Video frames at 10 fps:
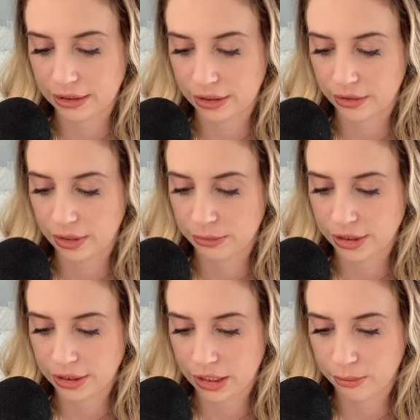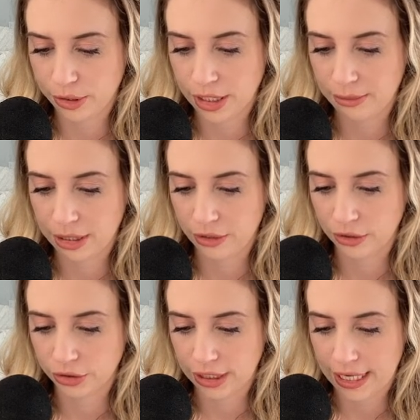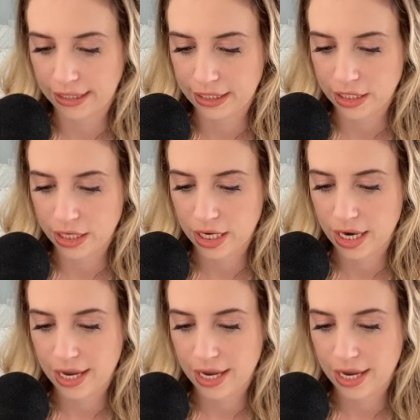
So I'm just going to pull up my little chat here.